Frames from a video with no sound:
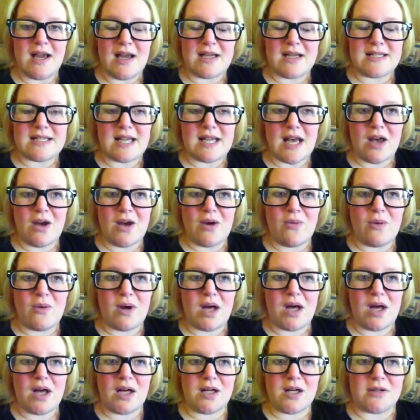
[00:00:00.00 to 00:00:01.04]
So
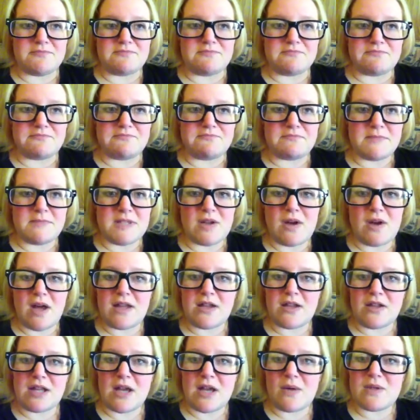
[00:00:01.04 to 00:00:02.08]
um, so I
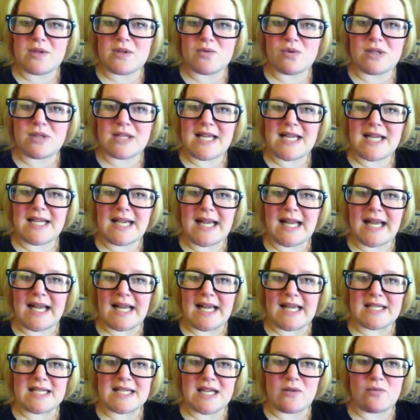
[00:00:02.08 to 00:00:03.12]
thought that was really
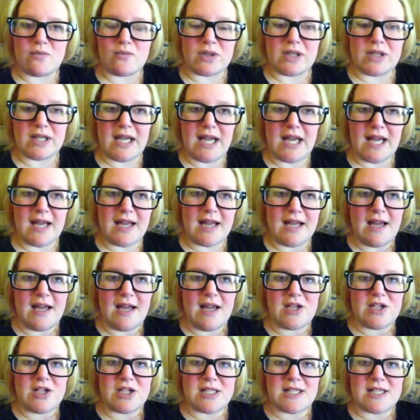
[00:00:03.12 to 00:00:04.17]
neat and really
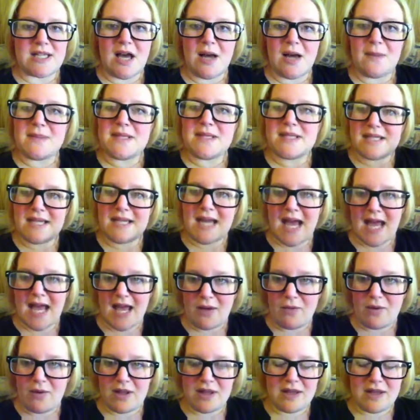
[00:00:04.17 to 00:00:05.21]
just up to
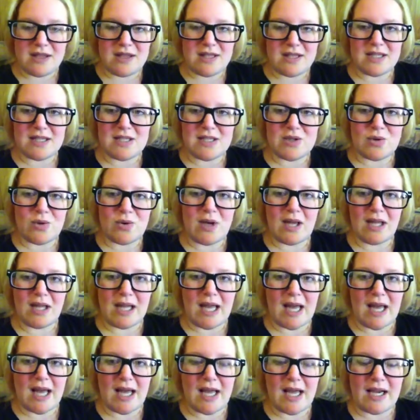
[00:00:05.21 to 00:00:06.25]
date with the
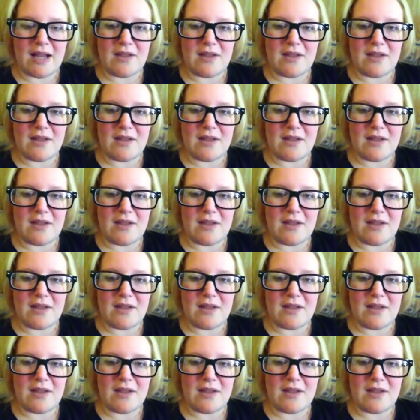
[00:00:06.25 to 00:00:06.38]
storyline.